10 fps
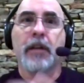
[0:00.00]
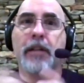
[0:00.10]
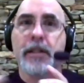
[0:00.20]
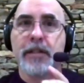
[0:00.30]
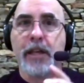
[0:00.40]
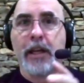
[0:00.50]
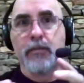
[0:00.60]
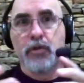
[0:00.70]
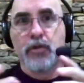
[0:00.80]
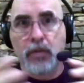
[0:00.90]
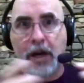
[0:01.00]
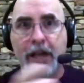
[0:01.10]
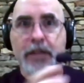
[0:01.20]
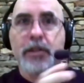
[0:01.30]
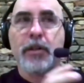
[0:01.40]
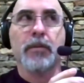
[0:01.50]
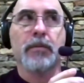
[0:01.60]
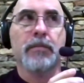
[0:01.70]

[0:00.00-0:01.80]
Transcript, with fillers: let's say, try to,